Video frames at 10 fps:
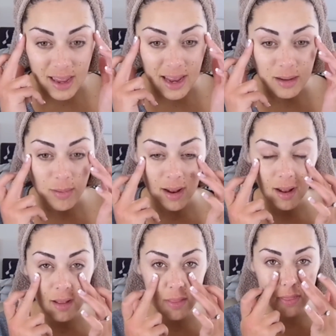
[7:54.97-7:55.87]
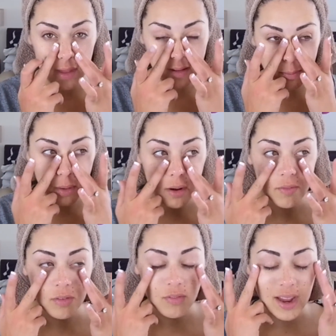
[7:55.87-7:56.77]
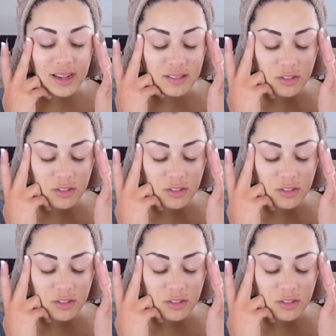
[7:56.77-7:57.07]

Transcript: anywhere this part of the face